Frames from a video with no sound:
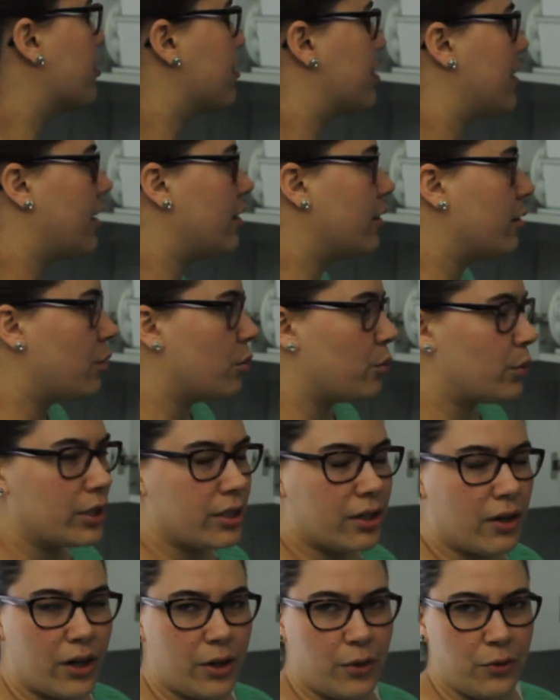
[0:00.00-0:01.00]
tell you
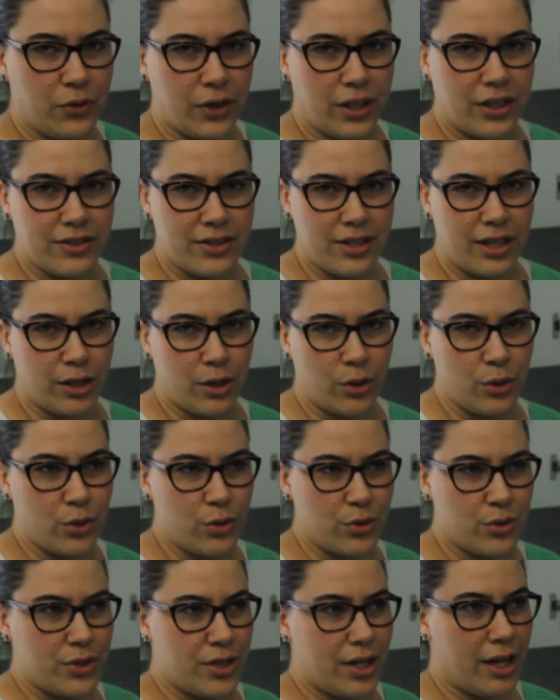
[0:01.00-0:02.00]
what kind of things I
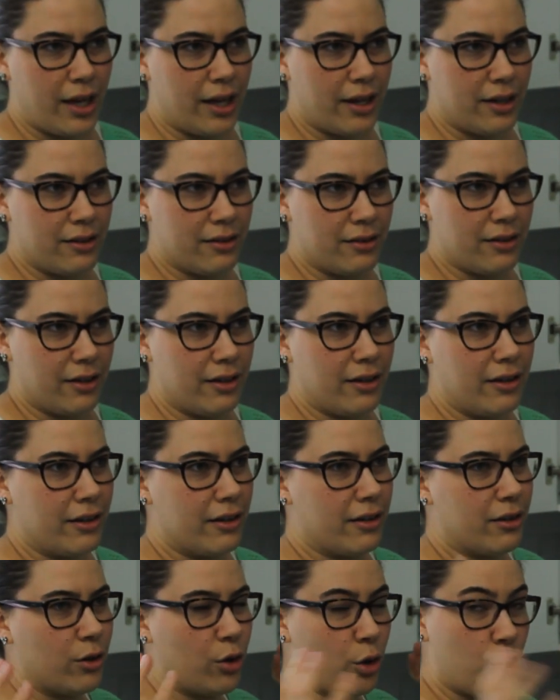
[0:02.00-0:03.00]
use and
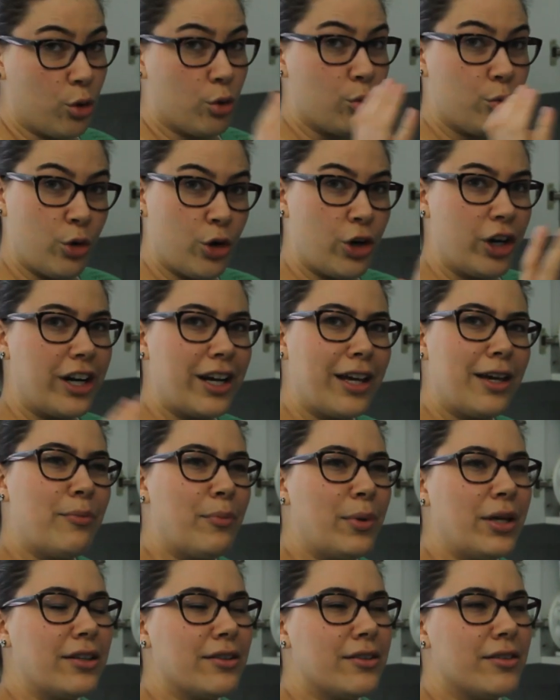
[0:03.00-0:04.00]
go more
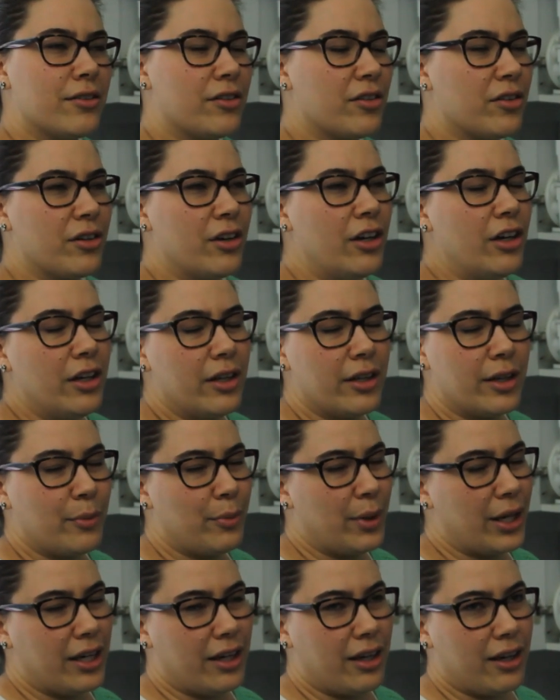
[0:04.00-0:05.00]
deep into the
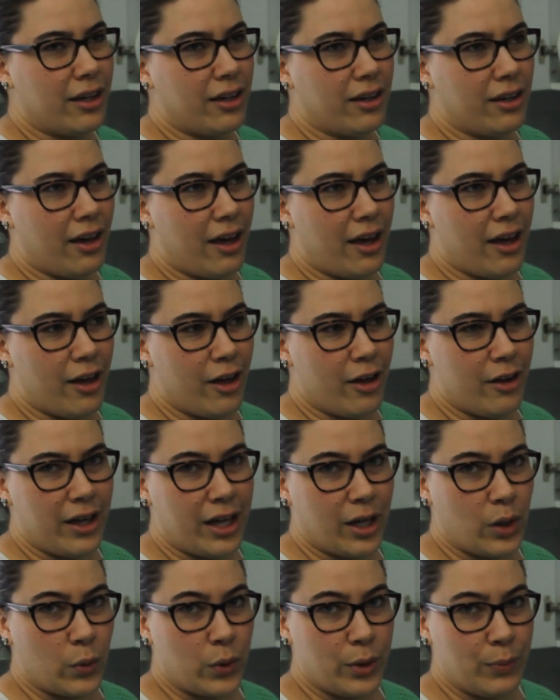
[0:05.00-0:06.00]
baking
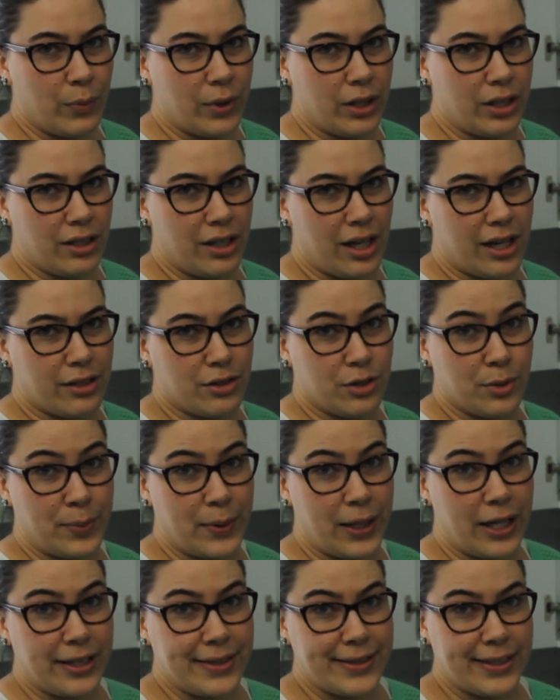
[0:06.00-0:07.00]
equipment and
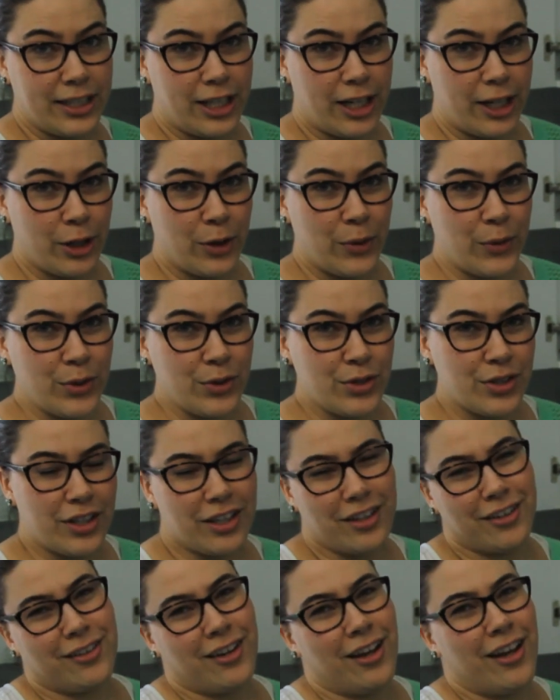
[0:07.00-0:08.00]
supplies that I use,
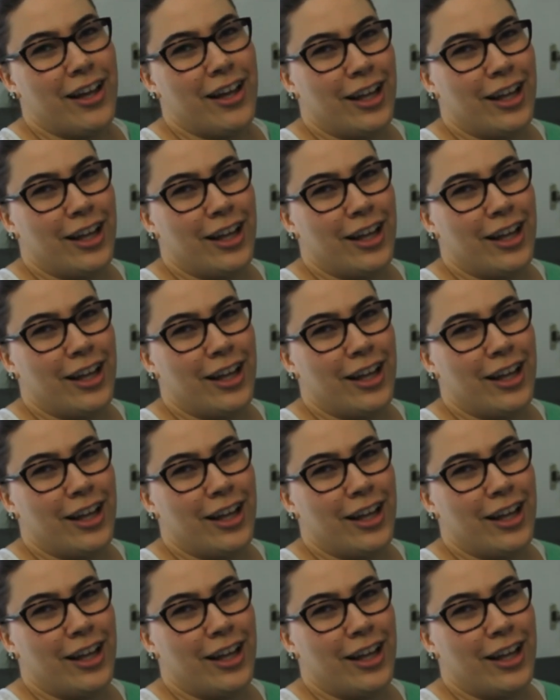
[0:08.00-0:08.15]
then